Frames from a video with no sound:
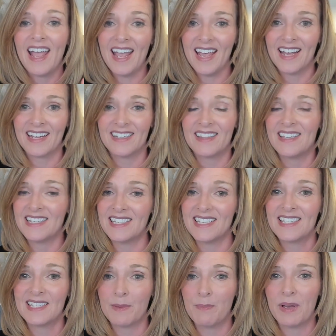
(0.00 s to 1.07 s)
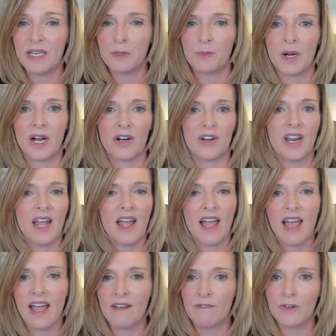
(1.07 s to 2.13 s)
And this is the best part.
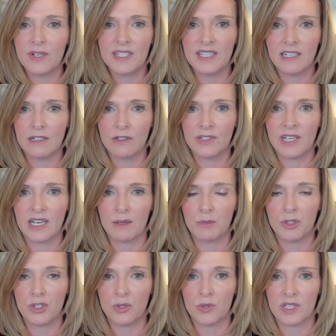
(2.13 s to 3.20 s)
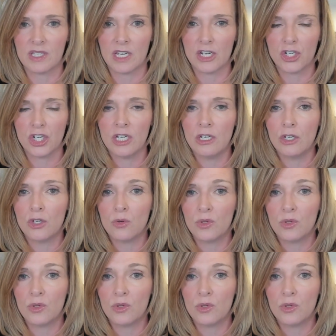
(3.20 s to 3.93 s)
Every single time you do a session,